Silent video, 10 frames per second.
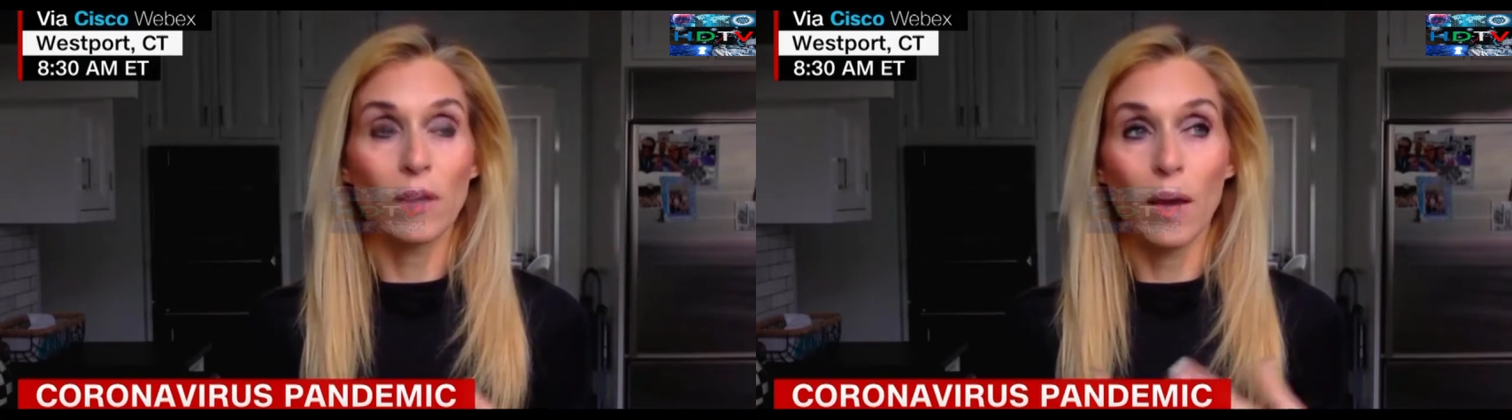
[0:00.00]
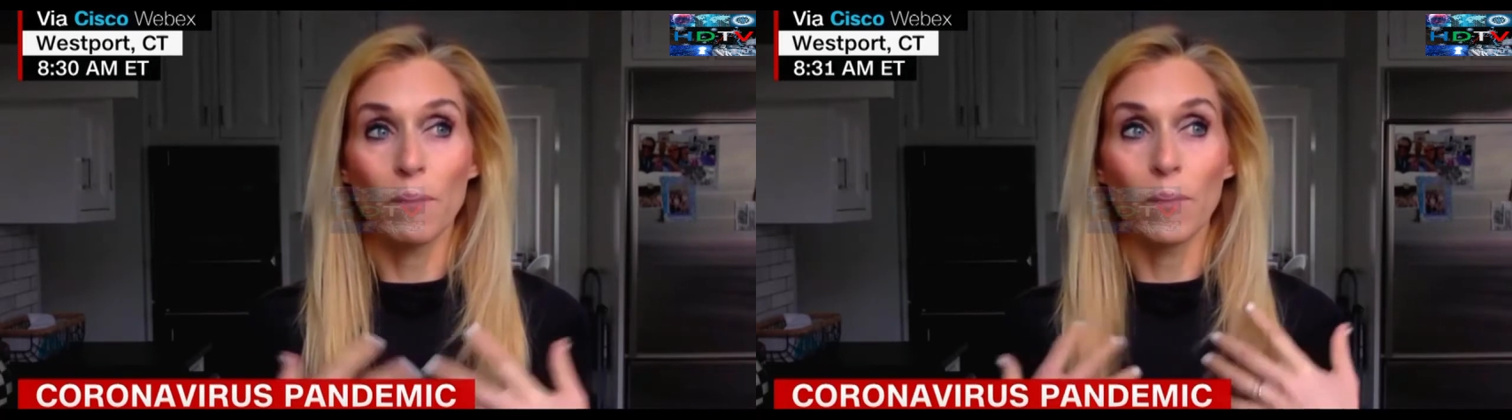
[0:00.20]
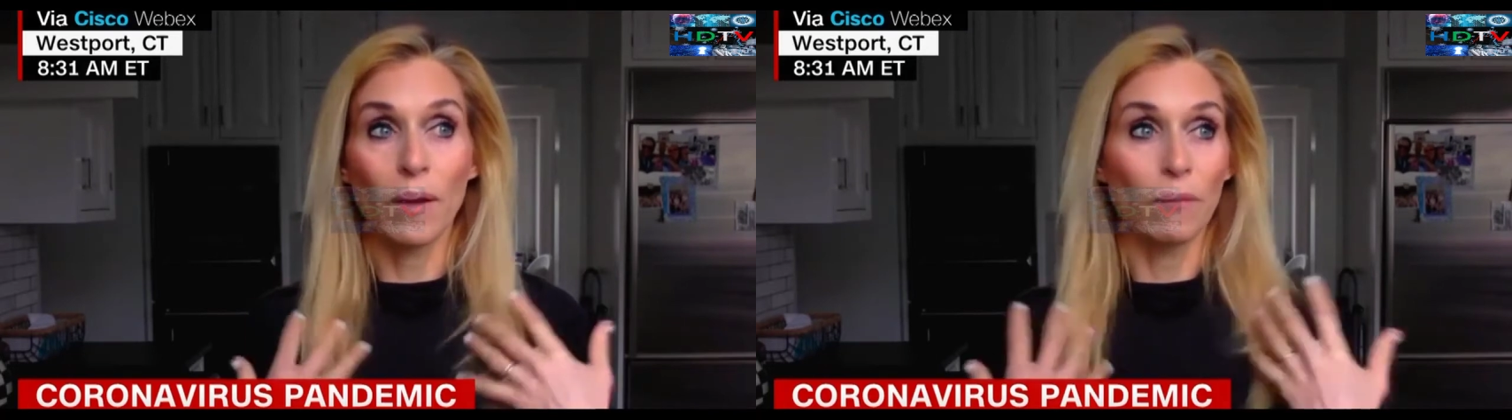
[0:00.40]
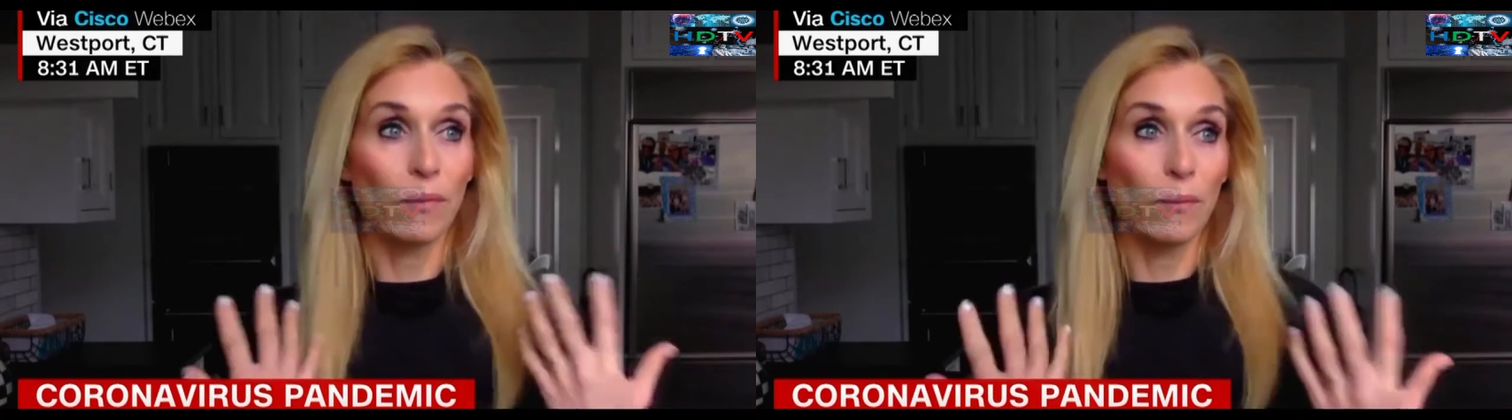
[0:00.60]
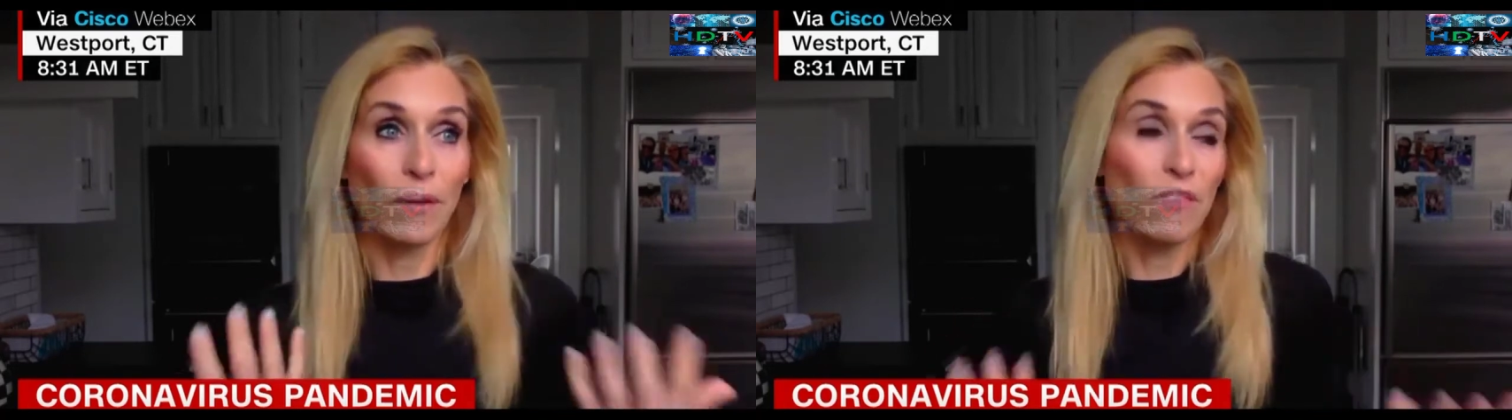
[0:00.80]

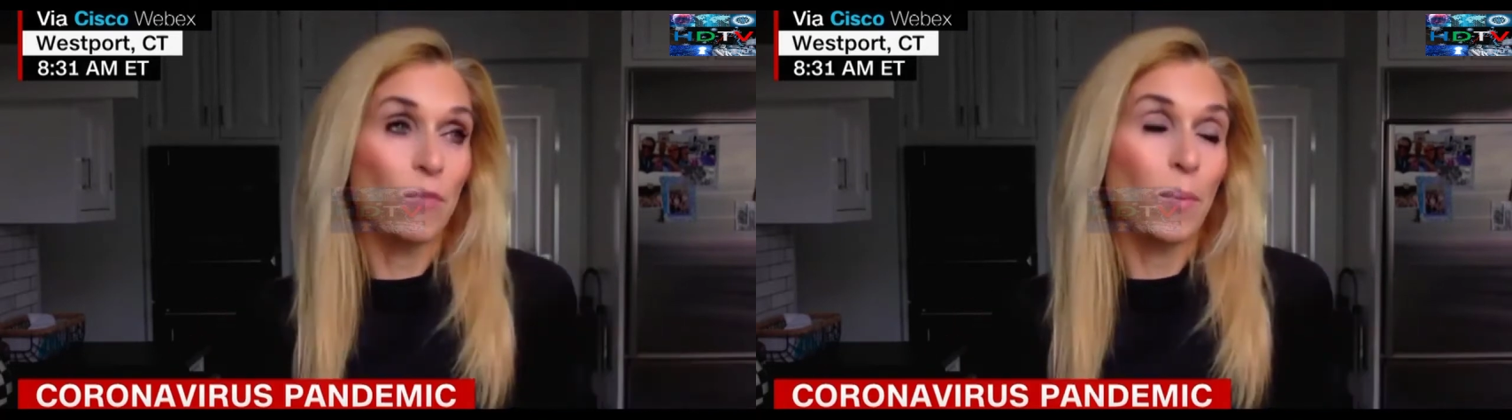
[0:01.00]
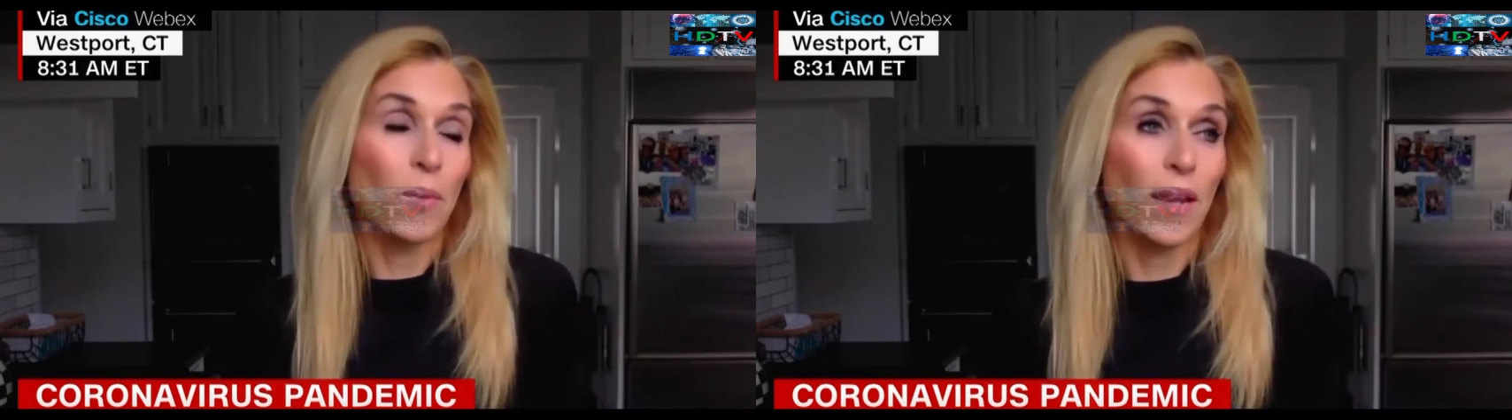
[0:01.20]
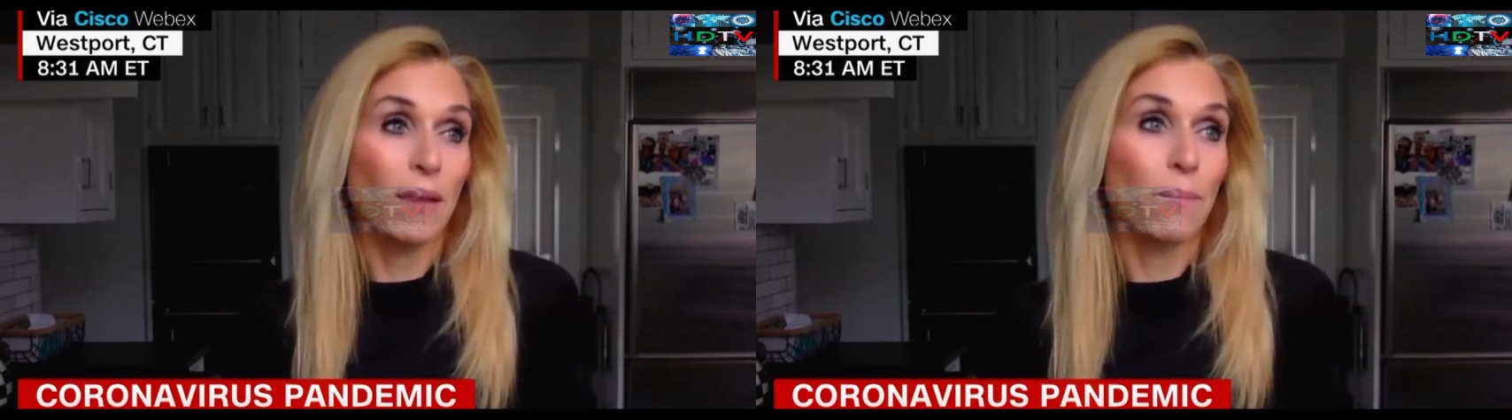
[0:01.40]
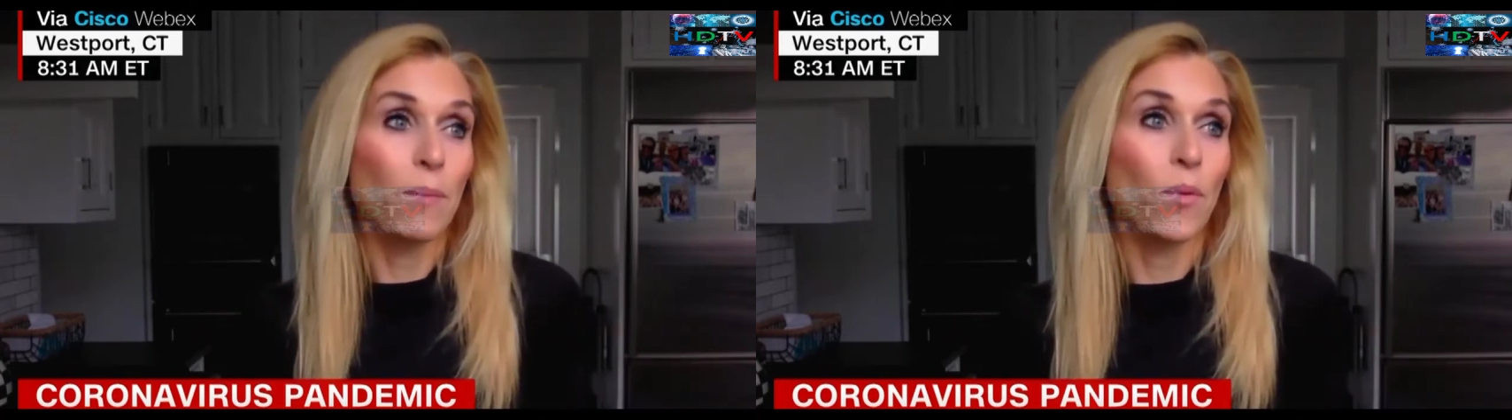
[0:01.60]
the people that I had been